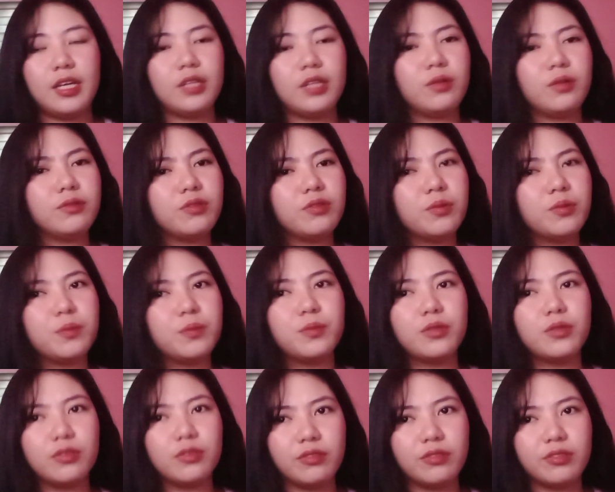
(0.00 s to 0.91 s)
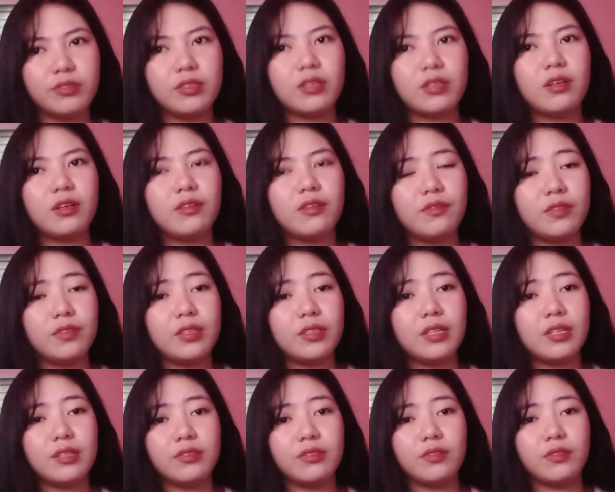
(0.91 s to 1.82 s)
It also boosts the
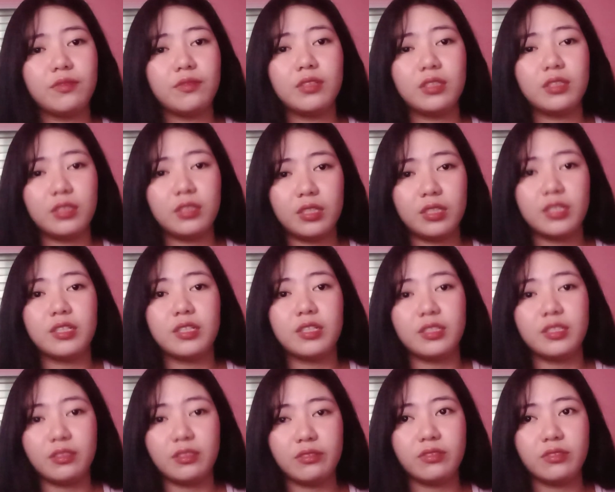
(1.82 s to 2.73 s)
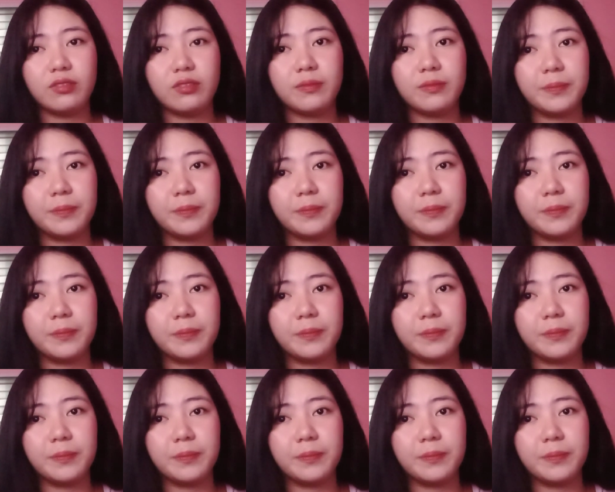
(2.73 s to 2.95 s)
confidence of the learners.